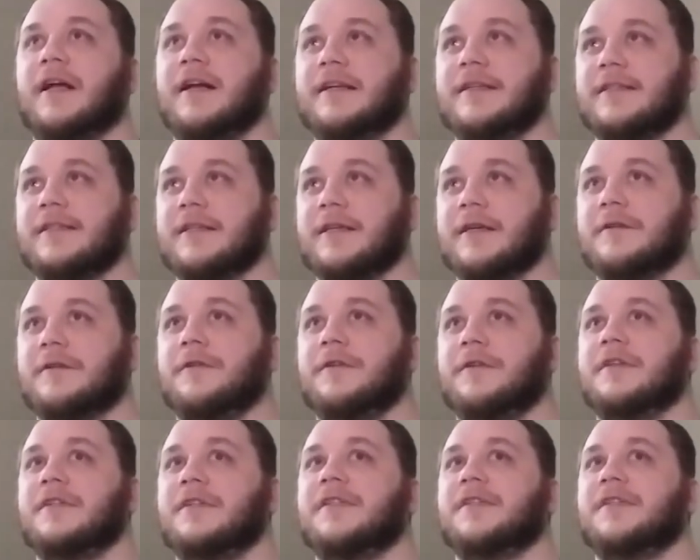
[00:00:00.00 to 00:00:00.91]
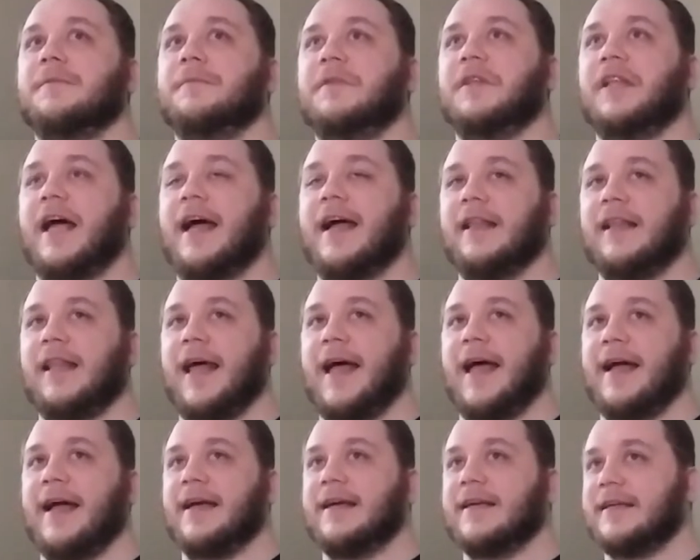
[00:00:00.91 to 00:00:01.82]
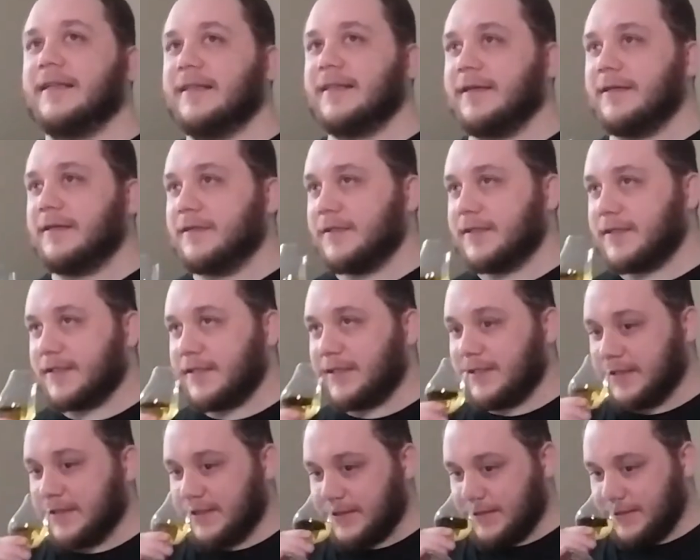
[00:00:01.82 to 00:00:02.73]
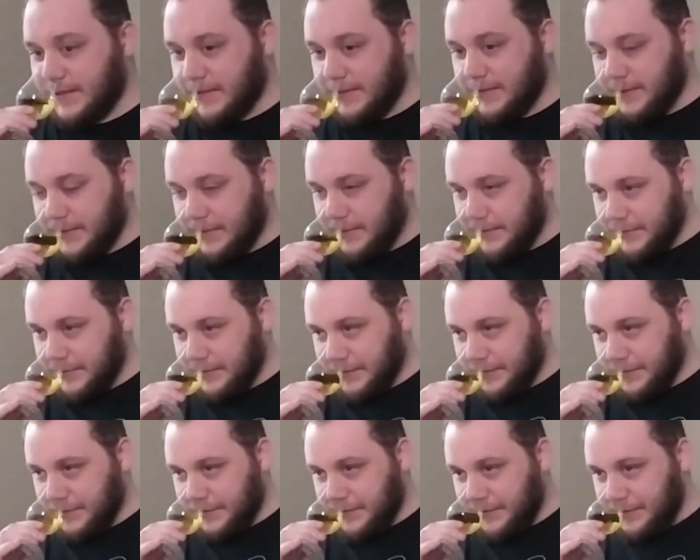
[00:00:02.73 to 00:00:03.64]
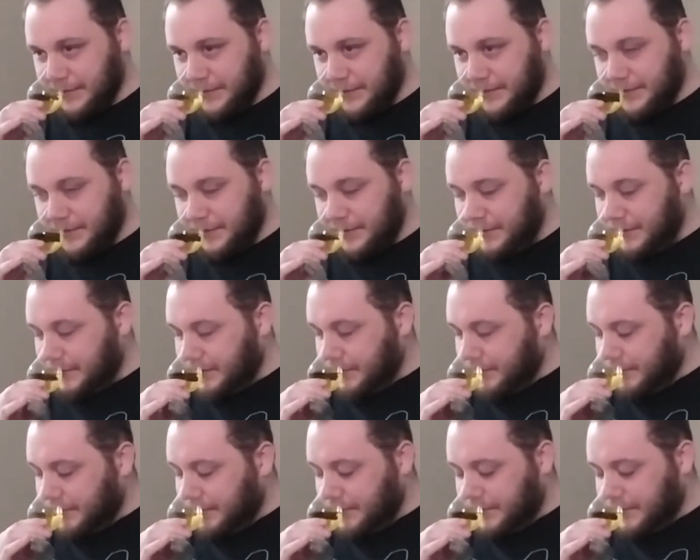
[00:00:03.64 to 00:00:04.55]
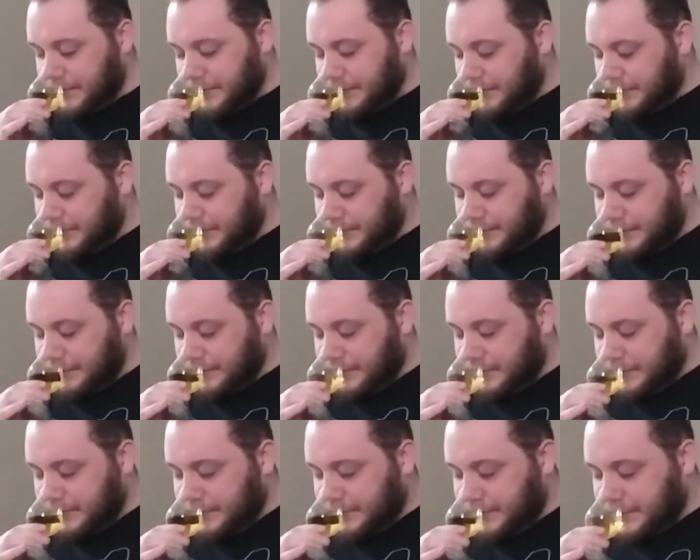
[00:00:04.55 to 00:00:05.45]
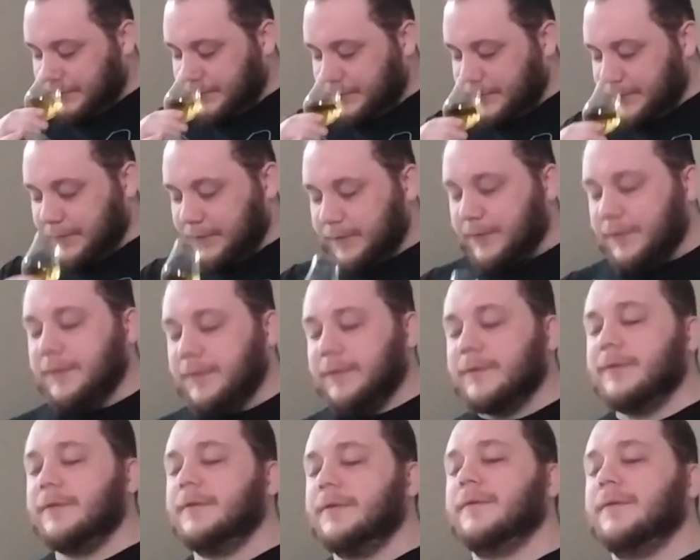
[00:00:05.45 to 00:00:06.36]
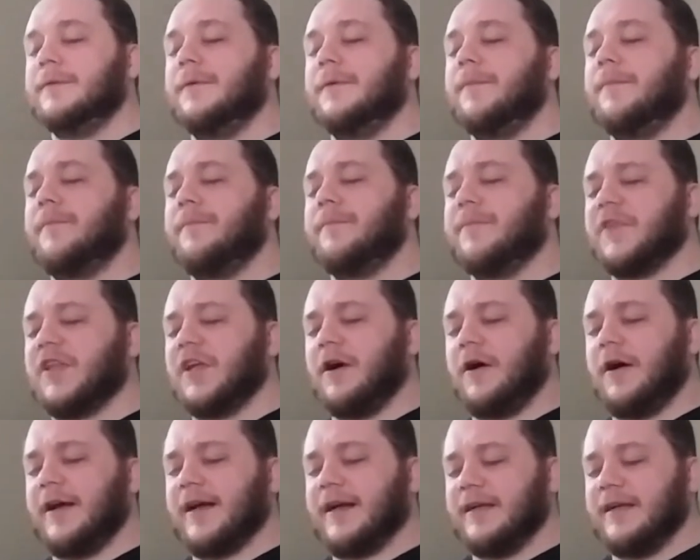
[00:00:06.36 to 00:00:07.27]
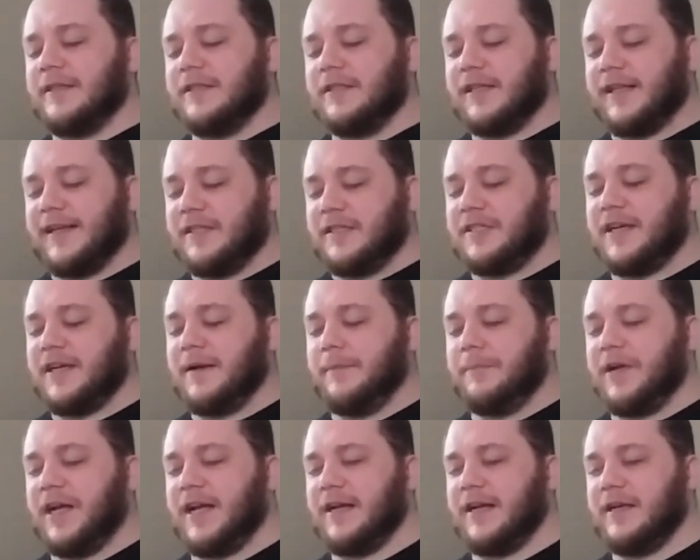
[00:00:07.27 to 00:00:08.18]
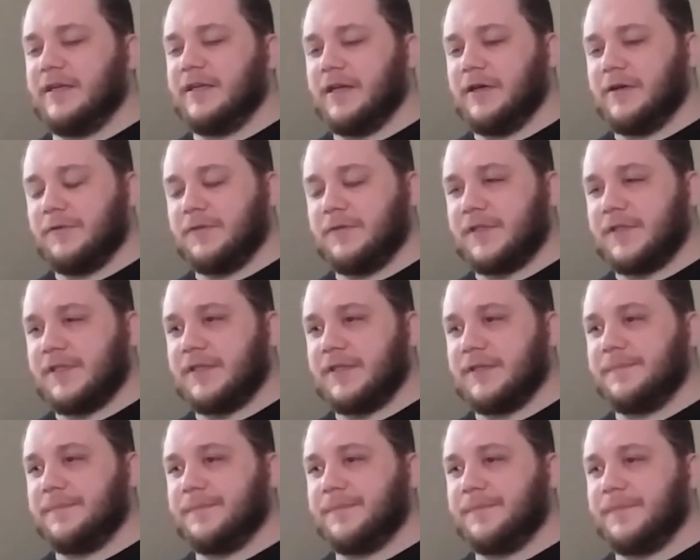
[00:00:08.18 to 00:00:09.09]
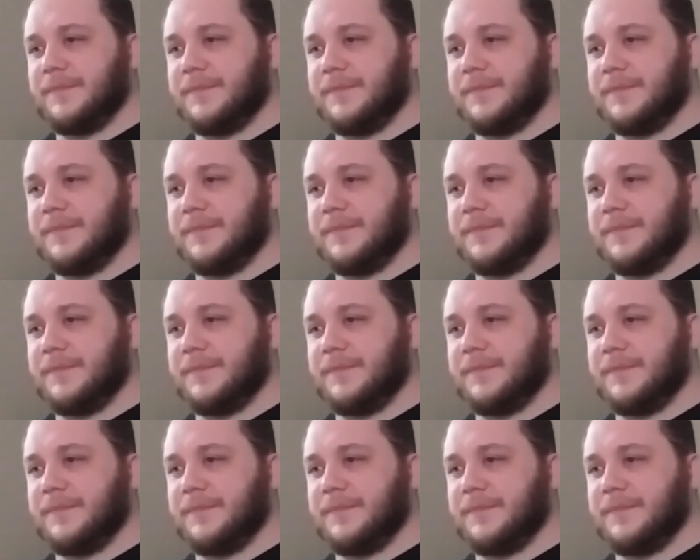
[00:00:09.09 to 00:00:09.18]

honeysuckle. There's yep. some lilac. There's just. We've been having just bourbons lately. So, this is a nice break. Um, oh, I get like champagne notes.